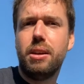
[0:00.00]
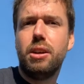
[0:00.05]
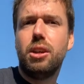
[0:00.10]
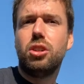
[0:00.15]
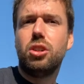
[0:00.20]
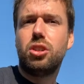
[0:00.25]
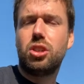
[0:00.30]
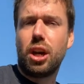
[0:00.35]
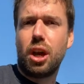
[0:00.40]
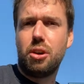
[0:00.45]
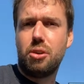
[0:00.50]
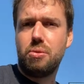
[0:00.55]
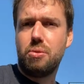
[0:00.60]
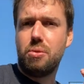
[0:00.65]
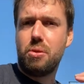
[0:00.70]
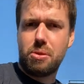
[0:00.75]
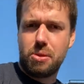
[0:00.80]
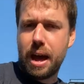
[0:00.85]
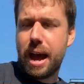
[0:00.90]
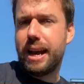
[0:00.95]
So
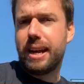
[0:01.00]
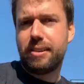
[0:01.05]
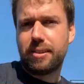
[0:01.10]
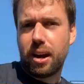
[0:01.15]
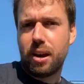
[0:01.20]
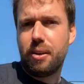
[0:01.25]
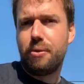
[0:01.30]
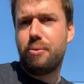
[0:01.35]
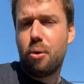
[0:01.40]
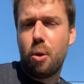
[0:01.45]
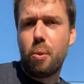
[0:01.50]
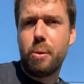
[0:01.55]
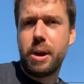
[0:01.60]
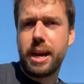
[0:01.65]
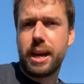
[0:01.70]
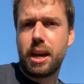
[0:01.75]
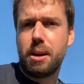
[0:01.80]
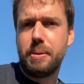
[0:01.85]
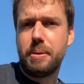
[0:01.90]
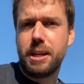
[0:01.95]
that is kind of what we're
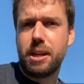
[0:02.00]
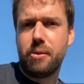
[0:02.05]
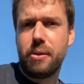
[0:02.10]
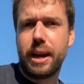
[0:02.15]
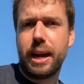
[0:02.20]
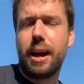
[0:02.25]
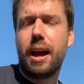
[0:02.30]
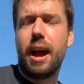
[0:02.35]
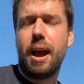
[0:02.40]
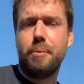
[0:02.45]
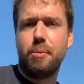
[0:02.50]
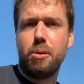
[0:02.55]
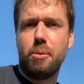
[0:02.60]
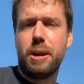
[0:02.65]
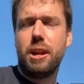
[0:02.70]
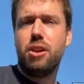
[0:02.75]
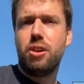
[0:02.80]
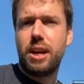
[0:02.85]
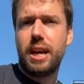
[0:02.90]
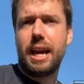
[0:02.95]
going to be doing, and we'll be
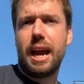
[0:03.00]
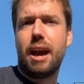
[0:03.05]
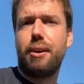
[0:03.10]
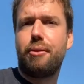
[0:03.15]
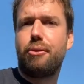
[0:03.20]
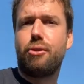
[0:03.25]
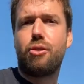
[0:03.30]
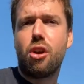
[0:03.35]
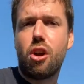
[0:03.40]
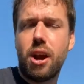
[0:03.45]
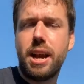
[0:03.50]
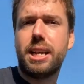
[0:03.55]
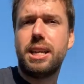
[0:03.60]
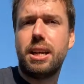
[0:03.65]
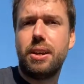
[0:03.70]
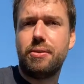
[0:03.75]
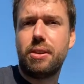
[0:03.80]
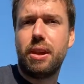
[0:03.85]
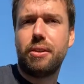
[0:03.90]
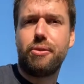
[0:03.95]
looking at a variety
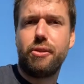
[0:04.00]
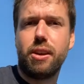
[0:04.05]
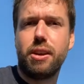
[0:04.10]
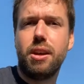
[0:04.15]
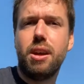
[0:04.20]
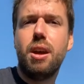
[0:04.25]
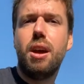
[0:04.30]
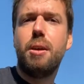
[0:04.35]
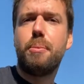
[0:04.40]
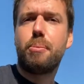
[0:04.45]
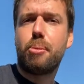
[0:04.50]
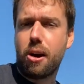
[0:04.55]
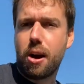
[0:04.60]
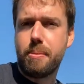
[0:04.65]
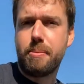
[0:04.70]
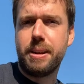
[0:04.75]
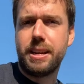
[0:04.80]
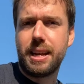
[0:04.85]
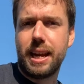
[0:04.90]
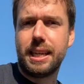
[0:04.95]
of different
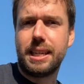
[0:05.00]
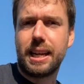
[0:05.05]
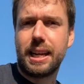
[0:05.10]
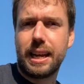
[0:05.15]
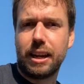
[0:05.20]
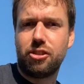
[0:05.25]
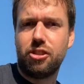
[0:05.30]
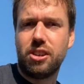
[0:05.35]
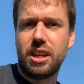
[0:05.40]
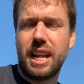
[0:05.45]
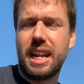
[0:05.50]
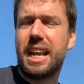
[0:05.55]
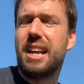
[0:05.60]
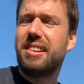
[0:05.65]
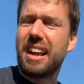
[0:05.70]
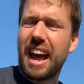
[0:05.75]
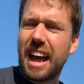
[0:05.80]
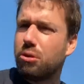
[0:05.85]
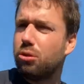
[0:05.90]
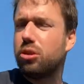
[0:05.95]
primary data collection techniques,
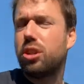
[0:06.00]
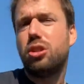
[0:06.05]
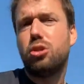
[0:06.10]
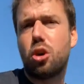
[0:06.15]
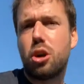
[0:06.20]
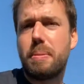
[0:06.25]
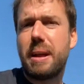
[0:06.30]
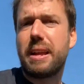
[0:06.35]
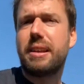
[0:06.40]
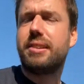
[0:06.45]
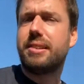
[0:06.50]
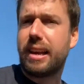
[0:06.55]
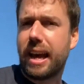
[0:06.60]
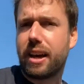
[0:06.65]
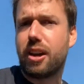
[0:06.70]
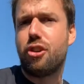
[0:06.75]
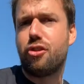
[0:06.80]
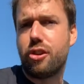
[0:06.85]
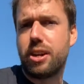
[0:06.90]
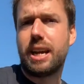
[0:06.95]
and also talking about
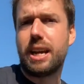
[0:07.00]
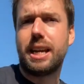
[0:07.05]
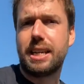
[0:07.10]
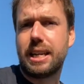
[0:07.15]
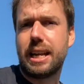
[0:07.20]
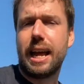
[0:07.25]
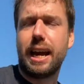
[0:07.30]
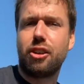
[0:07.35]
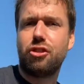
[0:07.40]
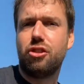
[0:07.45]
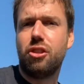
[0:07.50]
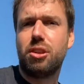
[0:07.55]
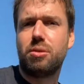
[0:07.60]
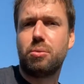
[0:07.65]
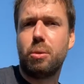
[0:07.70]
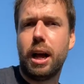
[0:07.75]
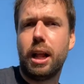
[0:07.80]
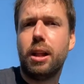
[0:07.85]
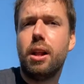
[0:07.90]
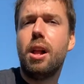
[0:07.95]
secondary data collection as
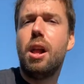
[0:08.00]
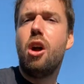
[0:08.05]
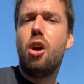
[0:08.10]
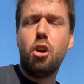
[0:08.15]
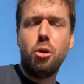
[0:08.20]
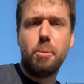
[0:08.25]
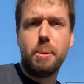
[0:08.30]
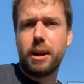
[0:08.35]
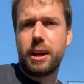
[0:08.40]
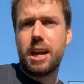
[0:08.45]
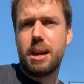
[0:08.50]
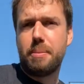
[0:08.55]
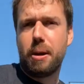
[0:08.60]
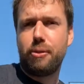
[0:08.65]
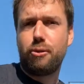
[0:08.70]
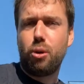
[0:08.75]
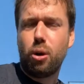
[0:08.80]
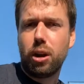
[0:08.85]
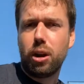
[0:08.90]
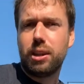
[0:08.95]
well. We'll be looking at
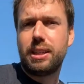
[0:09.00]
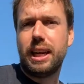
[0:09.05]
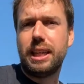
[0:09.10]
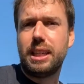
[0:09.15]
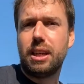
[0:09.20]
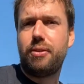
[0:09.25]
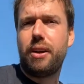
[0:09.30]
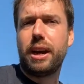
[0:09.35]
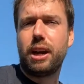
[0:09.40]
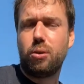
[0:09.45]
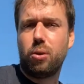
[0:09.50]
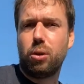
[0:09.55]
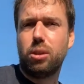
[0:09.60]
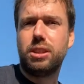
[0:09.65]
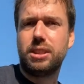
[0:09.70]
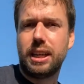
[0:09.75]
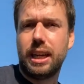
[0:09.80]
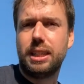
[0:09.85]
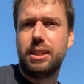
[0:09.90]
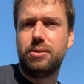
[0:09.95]
both qualitative and
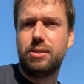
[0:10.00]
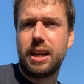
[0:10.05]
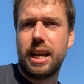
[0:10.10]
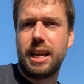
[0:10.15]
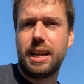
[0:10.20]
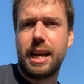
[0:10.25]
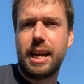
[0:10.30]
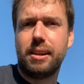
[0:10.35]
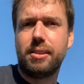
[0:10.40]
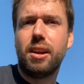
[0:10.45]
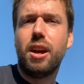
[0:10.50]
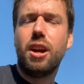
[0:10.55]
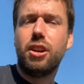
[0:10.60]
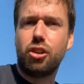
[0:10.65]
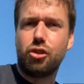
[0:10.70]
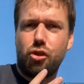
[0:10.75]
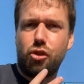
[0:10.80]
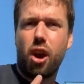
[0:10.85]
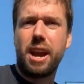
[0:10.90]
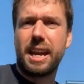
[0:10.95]
quantitative techniques to
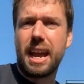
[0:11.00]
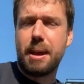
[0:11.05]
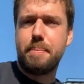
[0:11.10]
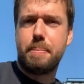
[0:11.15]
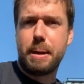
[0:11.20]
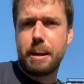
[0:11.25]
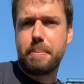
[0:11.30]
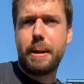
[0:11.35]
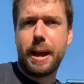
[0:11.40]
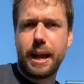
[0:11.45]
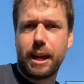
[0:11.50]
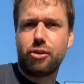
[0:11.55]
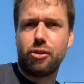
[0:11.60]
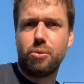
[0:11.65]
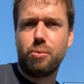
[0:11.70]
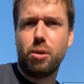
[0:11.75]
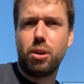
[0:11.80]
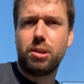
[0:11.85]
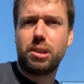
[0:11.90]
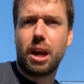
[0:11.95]
try and get a big picture
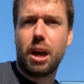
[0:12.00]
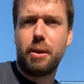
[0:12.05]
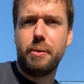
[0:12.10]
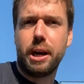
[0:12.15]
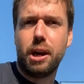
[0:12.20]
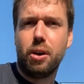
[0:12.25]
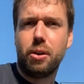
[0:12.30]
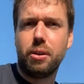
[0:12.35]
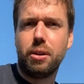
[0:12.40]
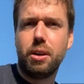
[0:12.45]
of what's going on.